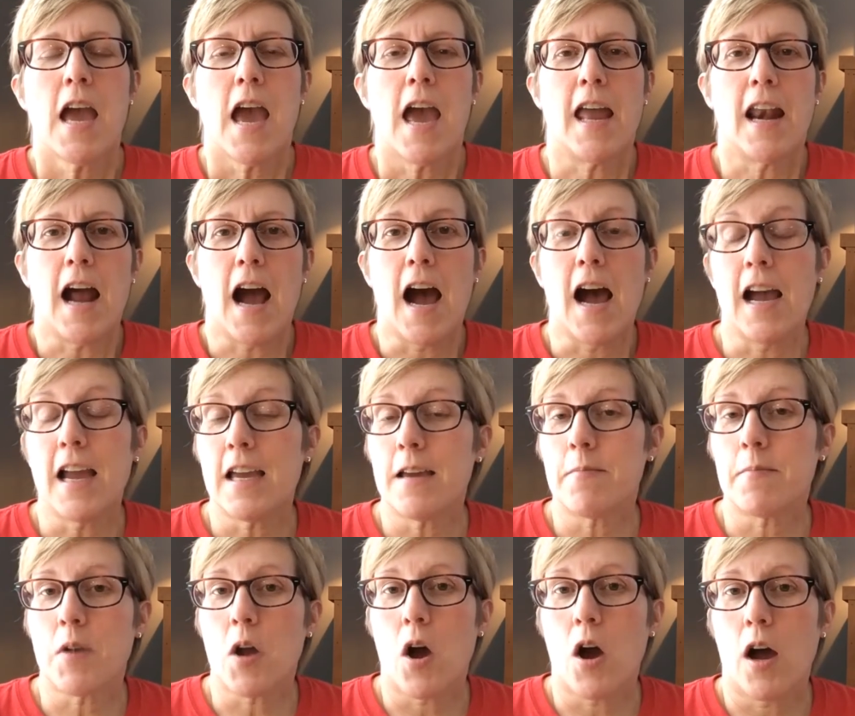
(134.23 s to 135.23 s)
And I
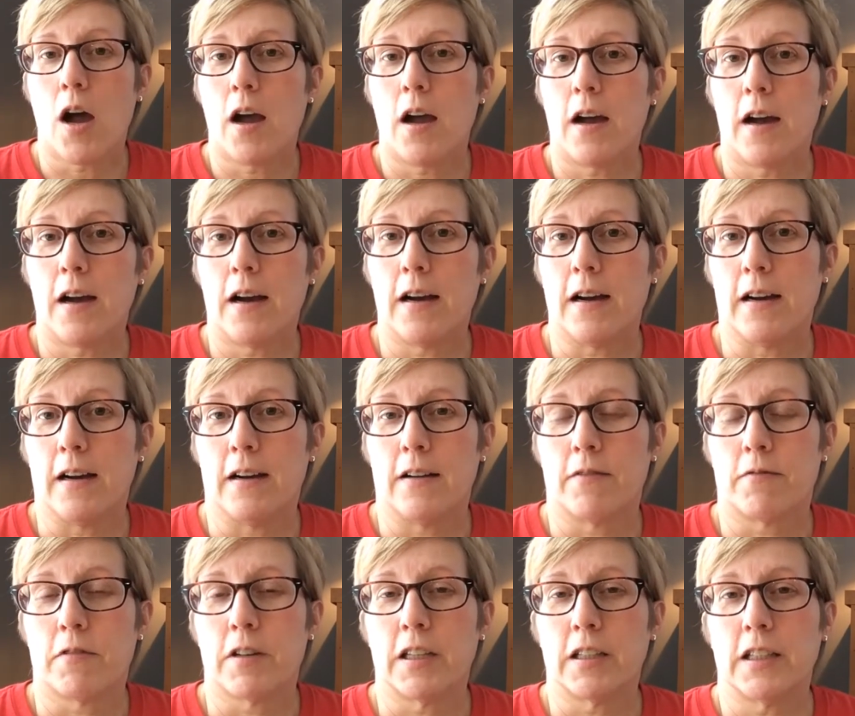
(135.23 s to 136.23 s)
am not uh,
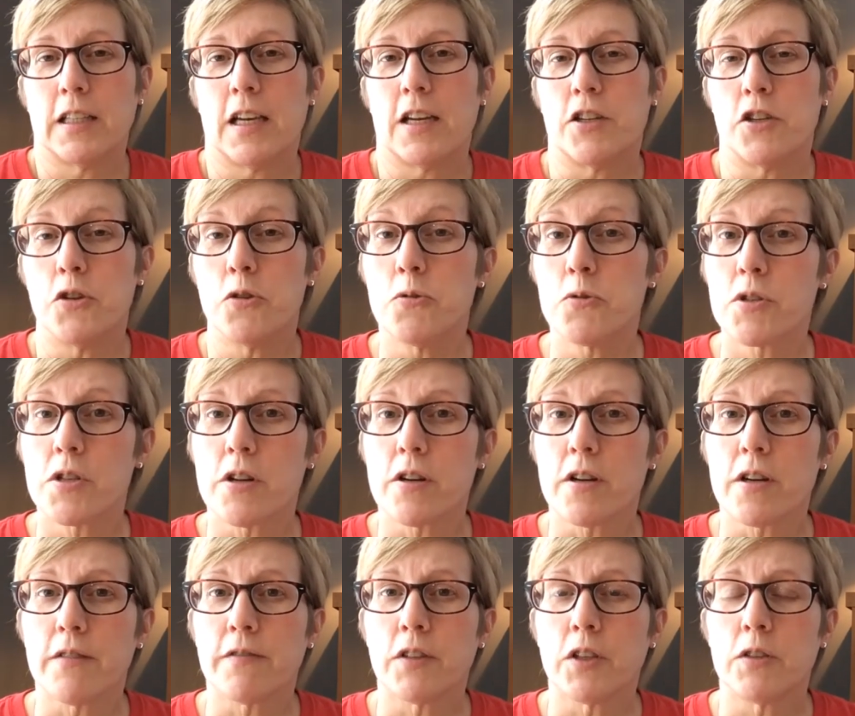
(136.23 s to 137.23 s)
really a user
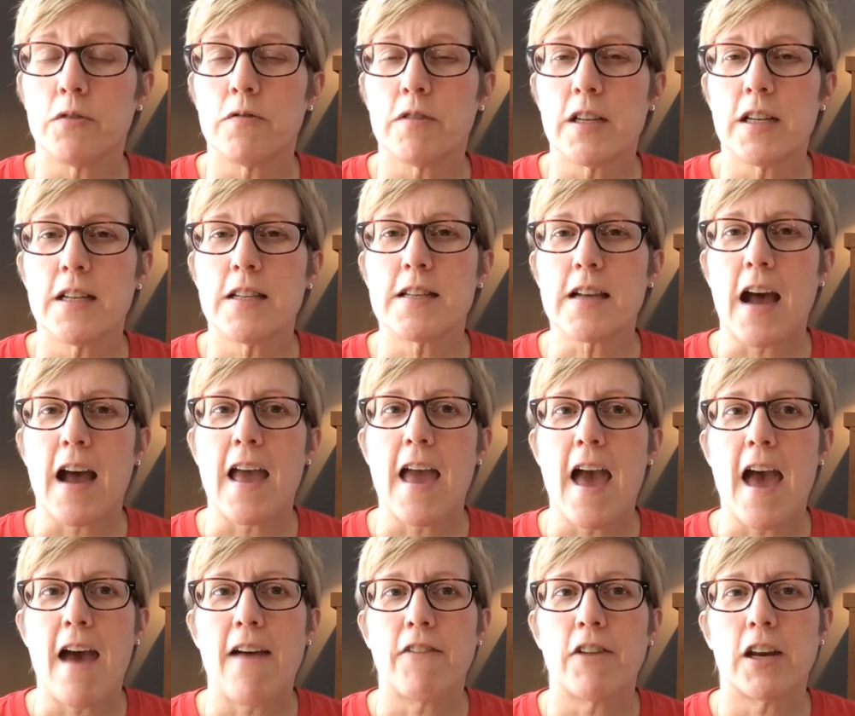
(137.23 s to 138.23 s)
of Goodreads. I
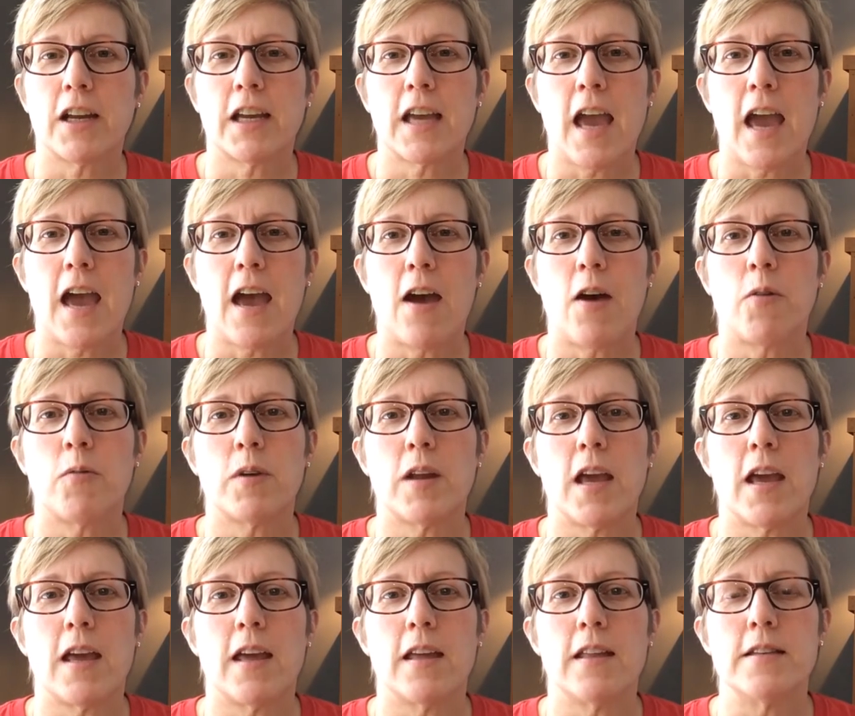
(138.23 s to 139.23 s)
have an account
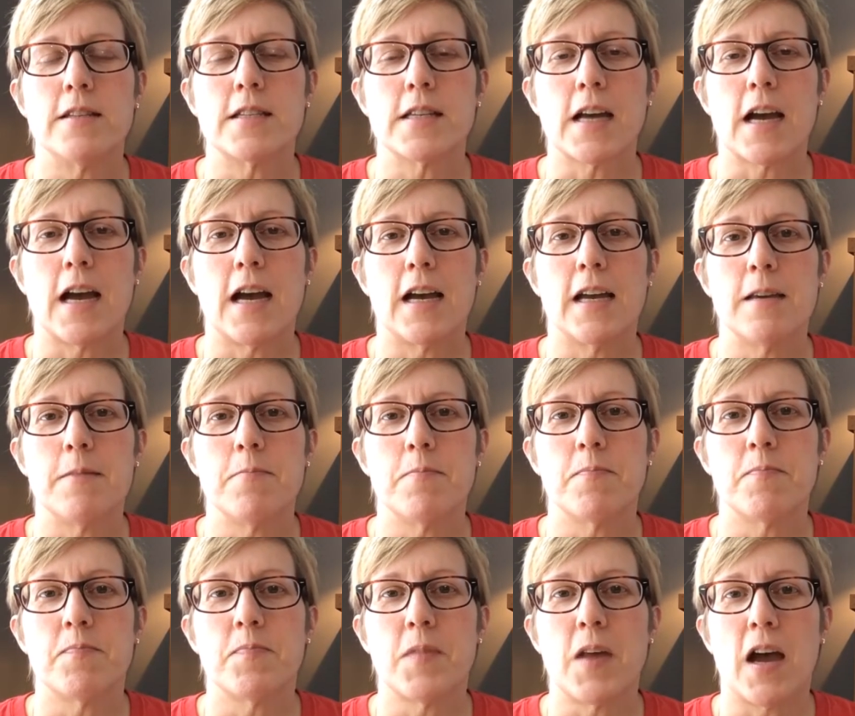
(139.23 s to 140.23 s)
and
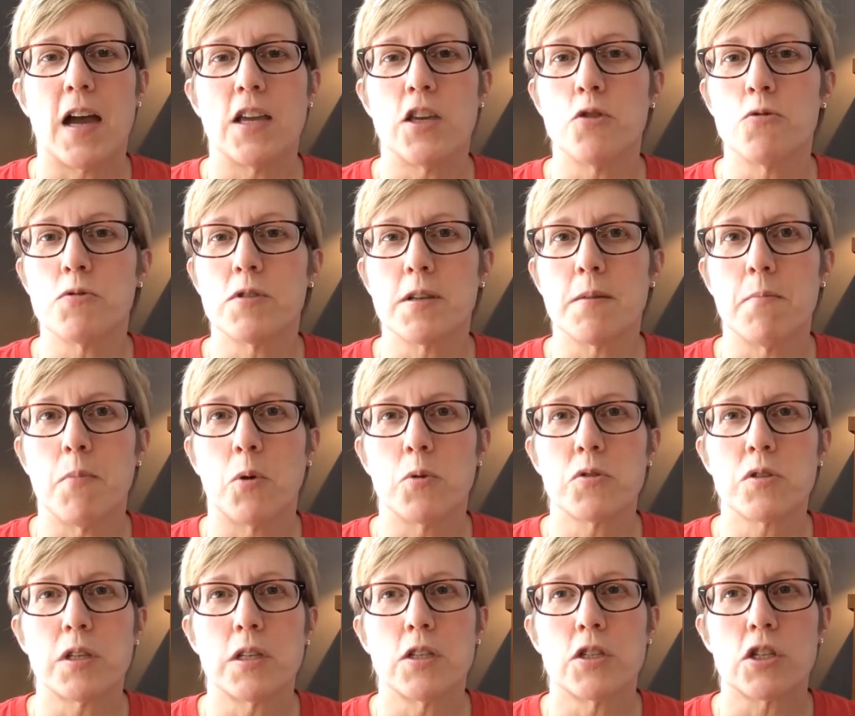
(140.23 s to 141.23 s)
I'm, I use it
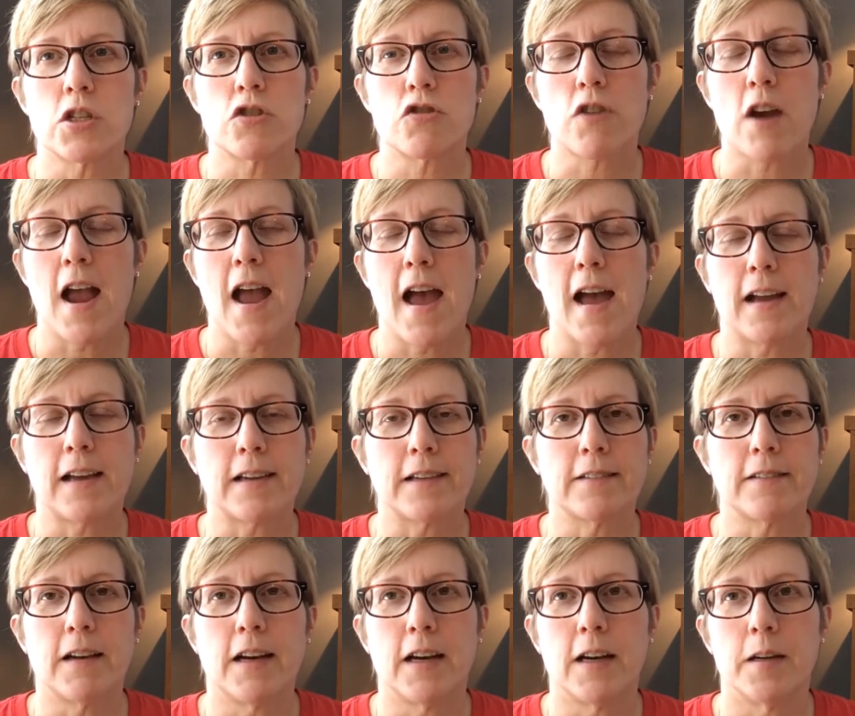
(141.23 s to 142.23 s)
mostly to track
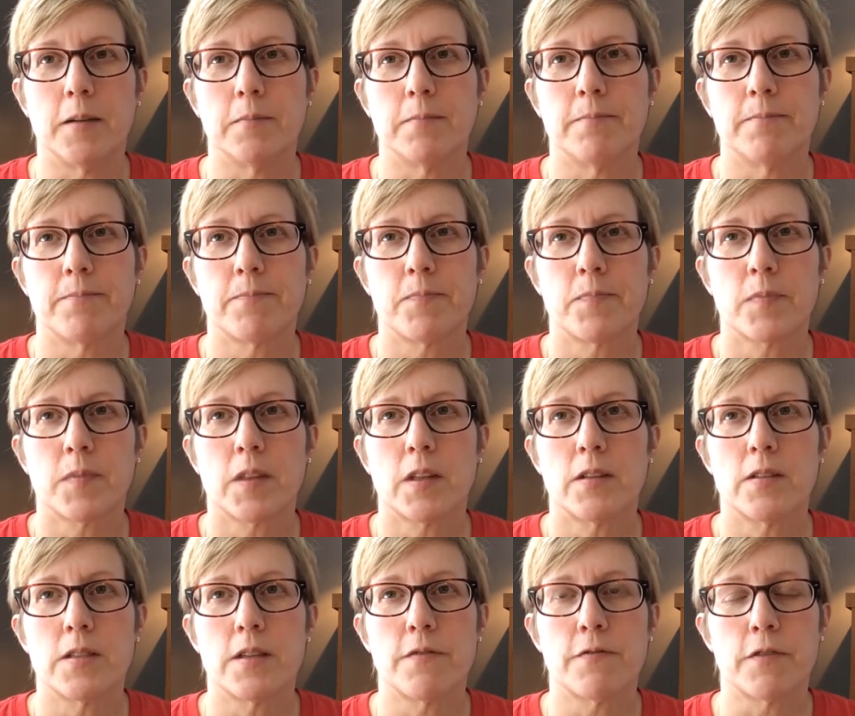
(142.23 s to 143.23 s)
um,
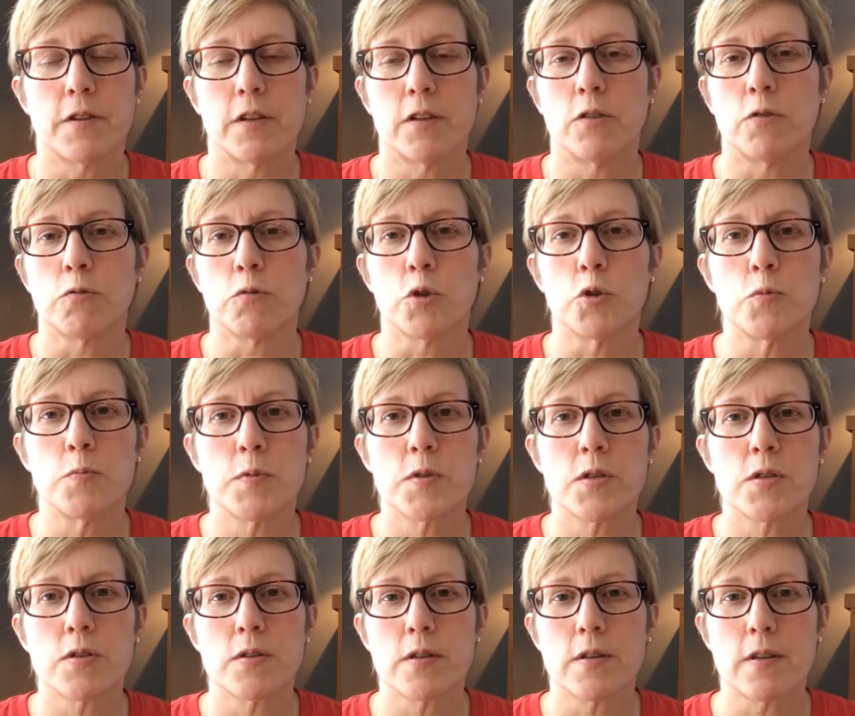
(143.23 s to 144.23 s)
different
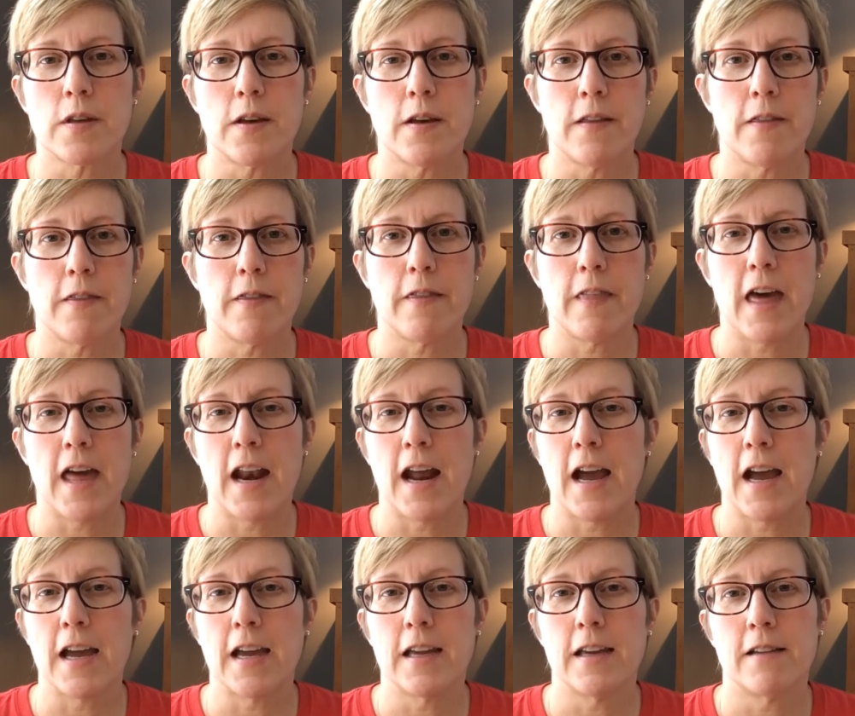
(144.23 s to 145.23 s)
groups that
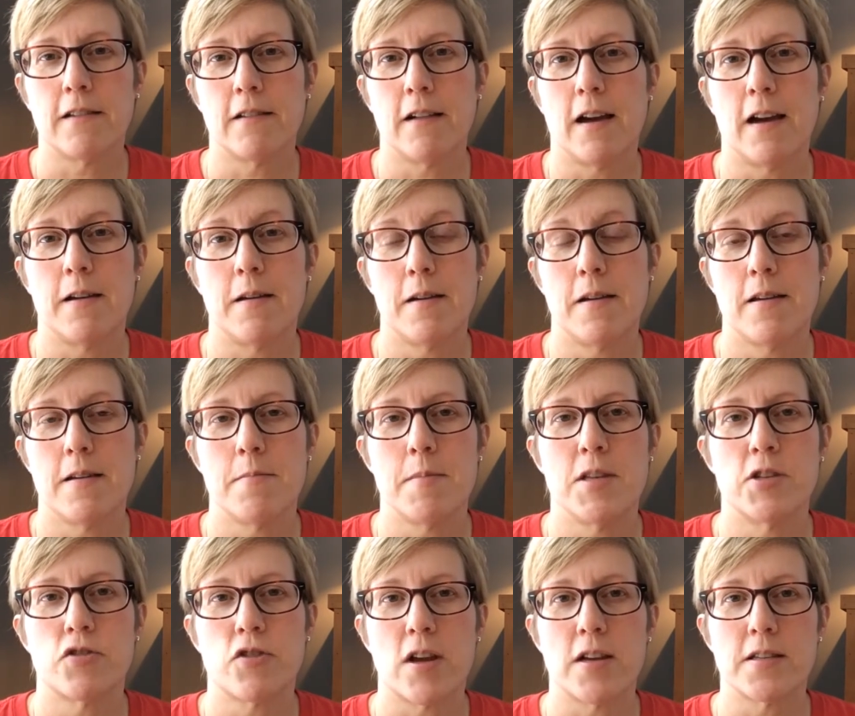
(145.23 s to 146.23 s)
I uh, am
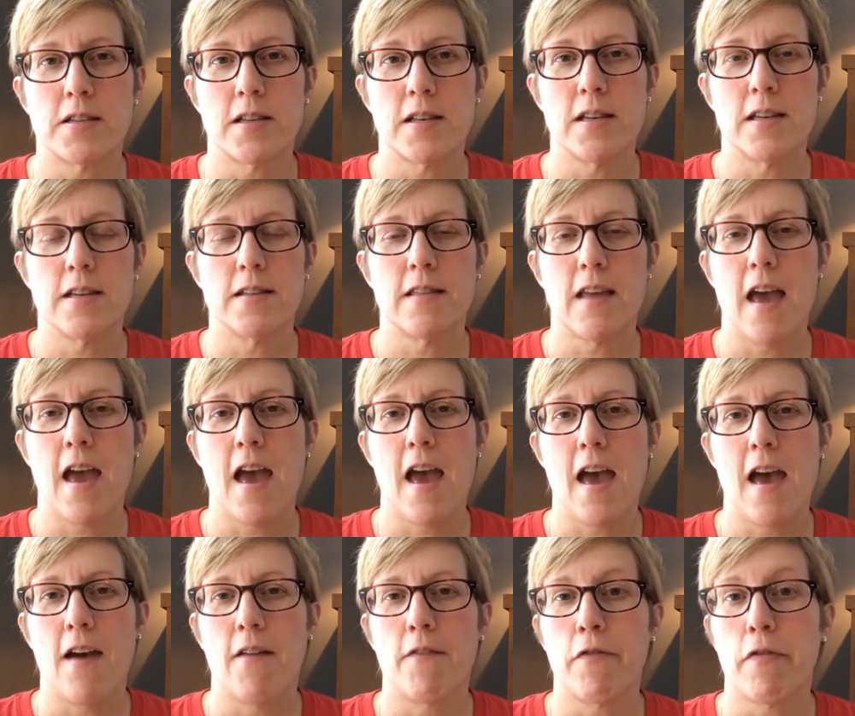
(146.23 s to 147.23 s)
interested in that
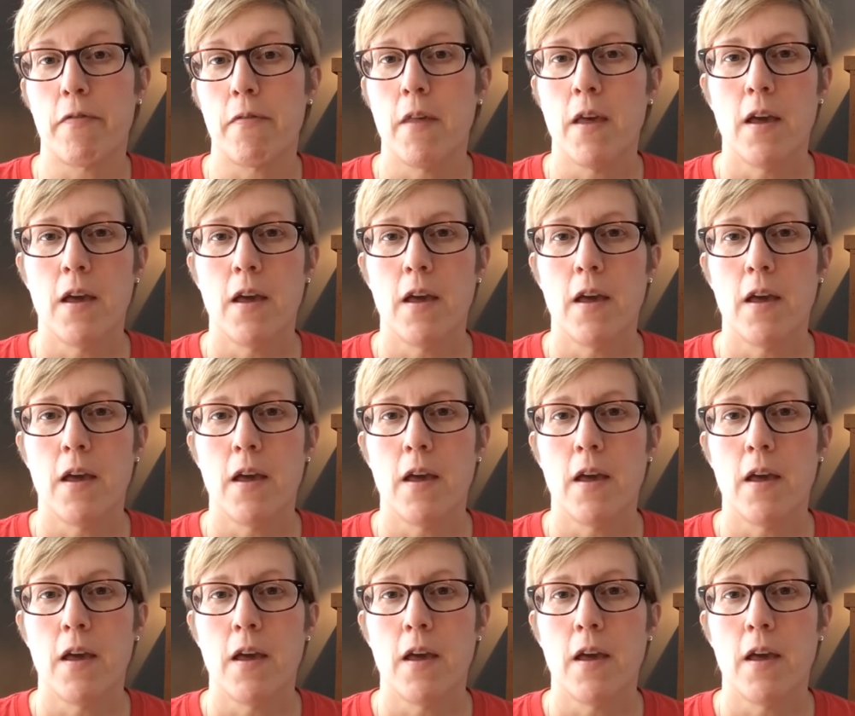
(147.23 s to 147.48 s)
have